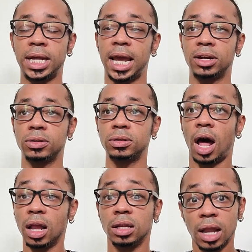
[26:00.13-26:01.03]
handle
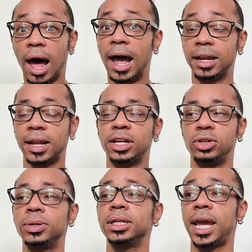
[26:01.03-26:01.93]
a lot. Like,
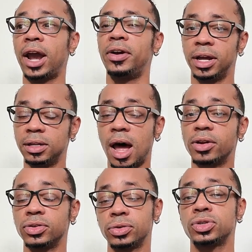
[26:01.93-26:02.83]
you can carry a lot
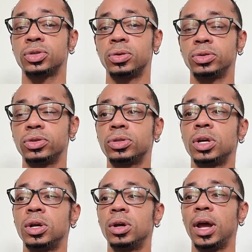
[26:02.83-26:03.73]
on your shoulders
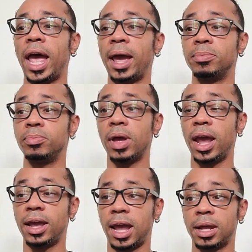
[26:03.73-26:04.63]
and
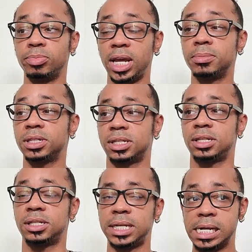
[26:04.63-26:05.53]
be able to
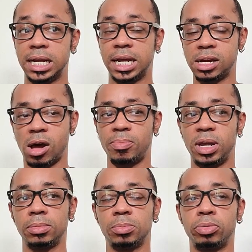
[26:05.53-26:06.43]
sustain it and not be
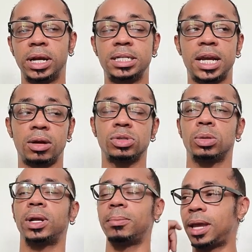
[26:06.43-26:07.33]
able to break down. So
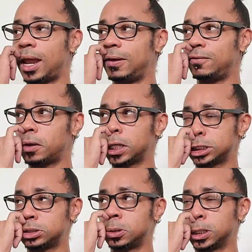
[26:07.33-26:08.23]
what I'm getting for
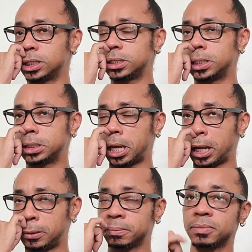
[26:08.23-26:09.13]
this, Taurus, is
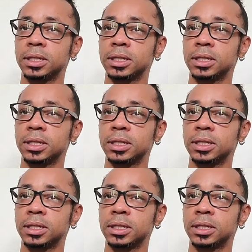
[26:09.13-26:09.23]
that